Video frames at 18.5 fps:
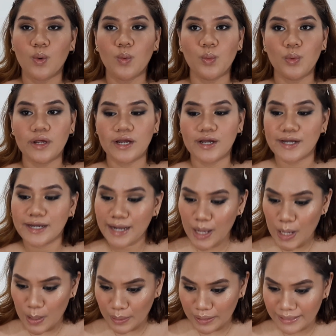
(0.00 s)
We are
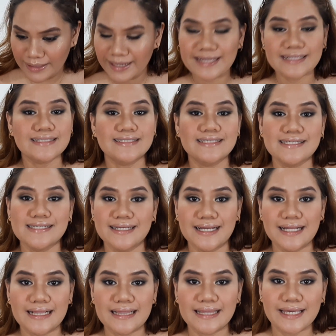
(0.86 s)
now lit,
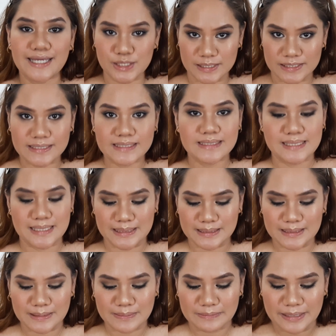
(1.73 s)
ladies and
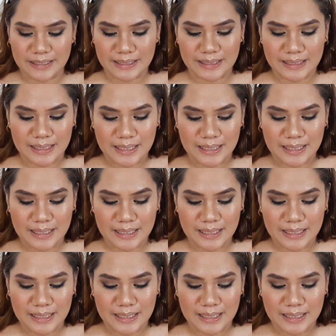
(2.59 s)
gentlemen.